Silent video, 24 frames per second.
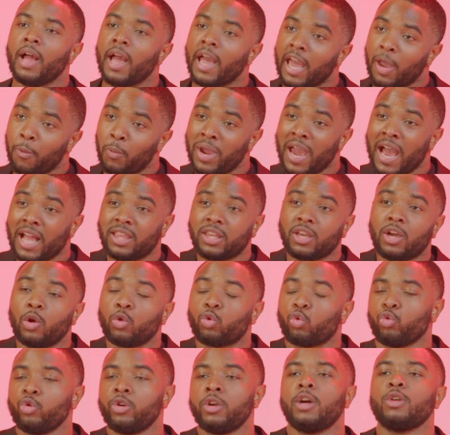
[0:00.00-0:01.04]
and we had to go
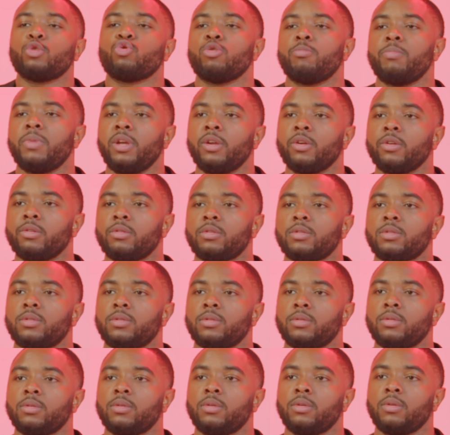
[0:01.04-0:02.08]
300 meters.
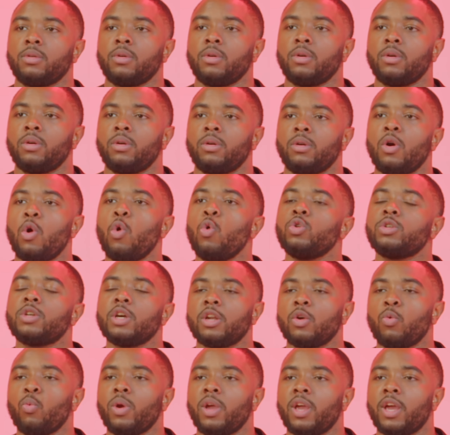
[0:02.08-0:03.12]
Who's going
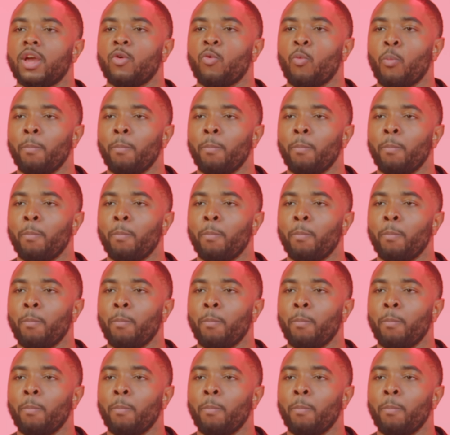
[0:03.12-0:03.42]
to win,